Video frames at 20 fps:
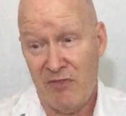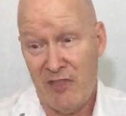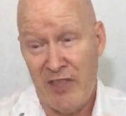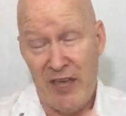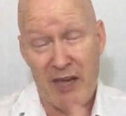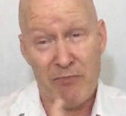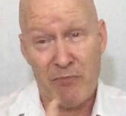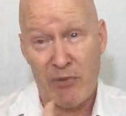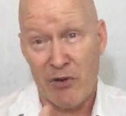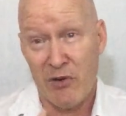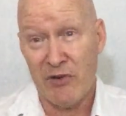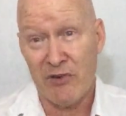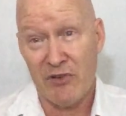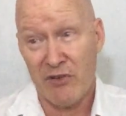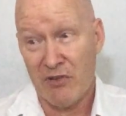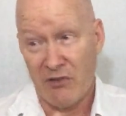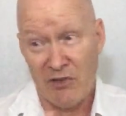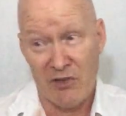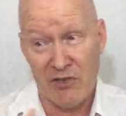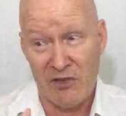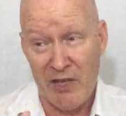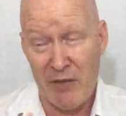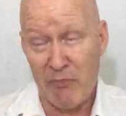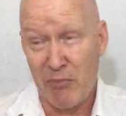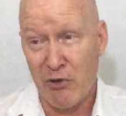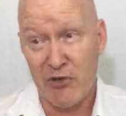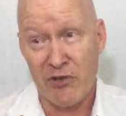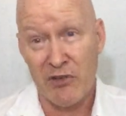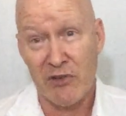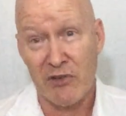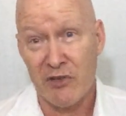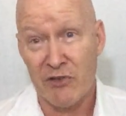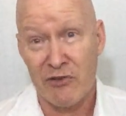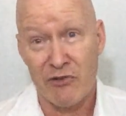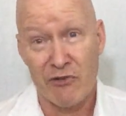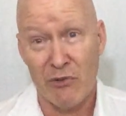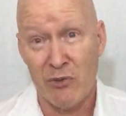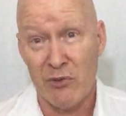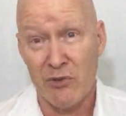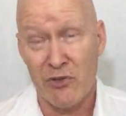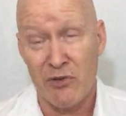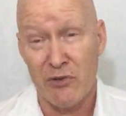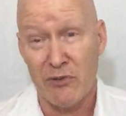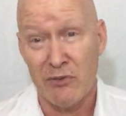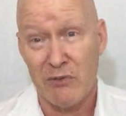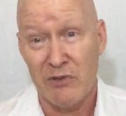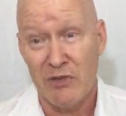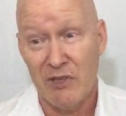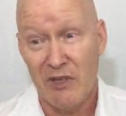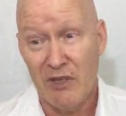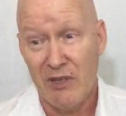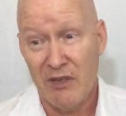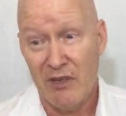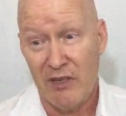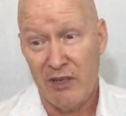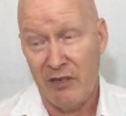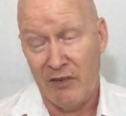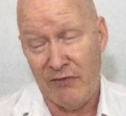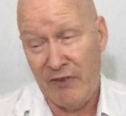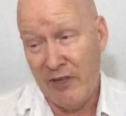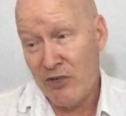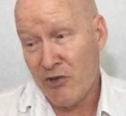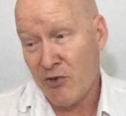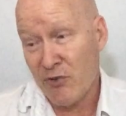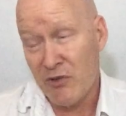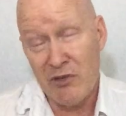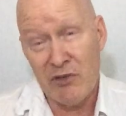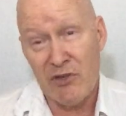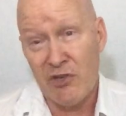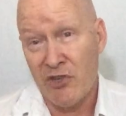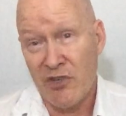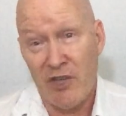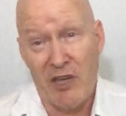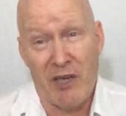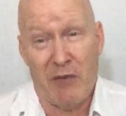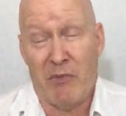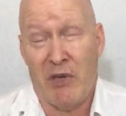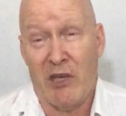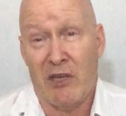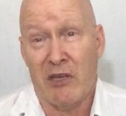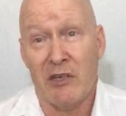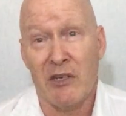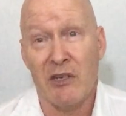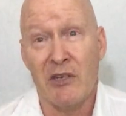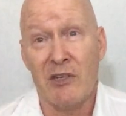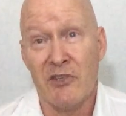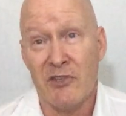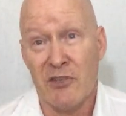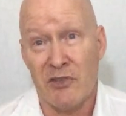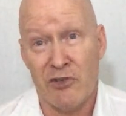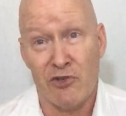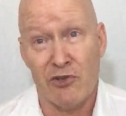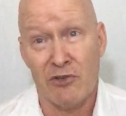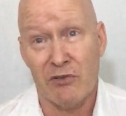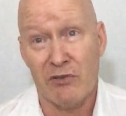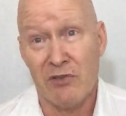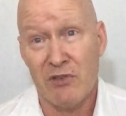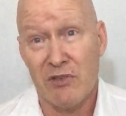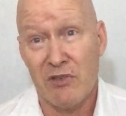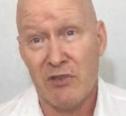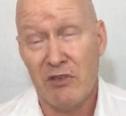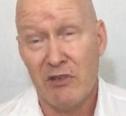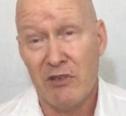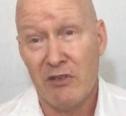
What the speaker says: that person, because that person controls you, and eventually you just can't make any decisions.